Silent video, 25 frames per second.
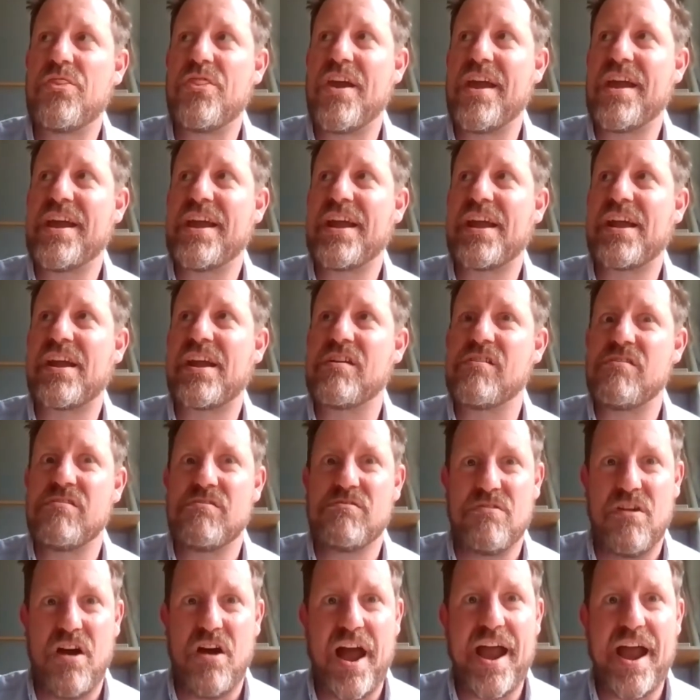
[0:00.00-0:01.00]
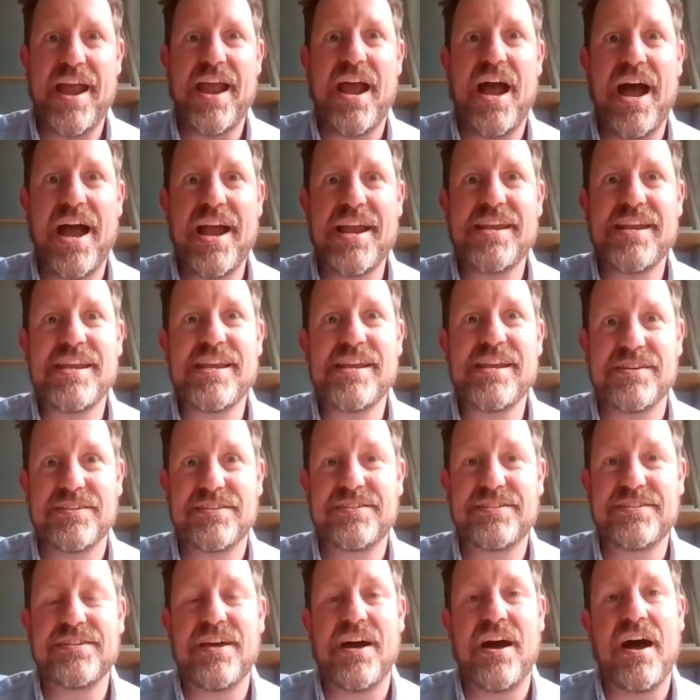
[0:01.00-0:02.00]
think, right, I need to
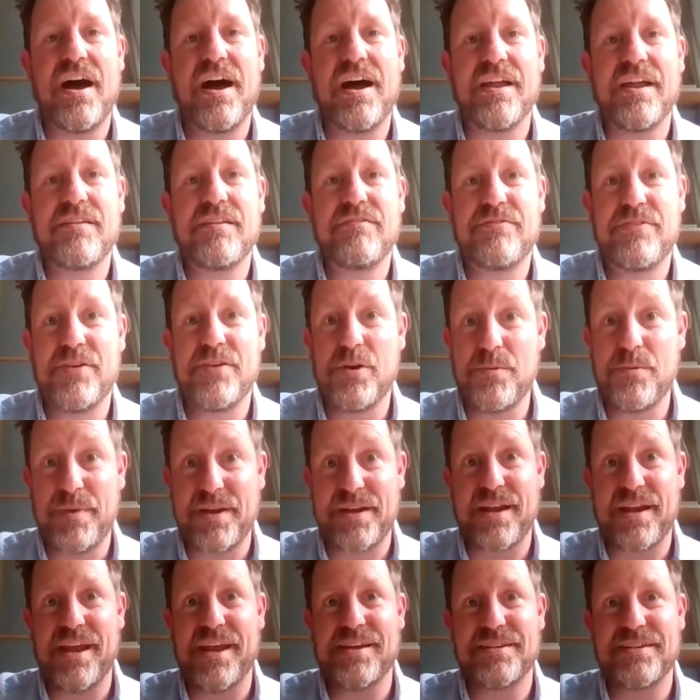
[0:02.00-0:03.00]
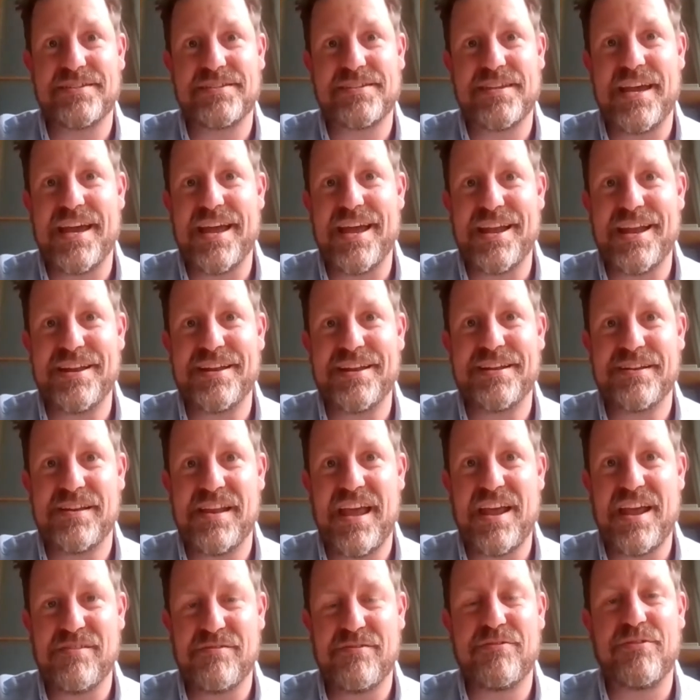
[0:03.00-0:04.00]
start filming this and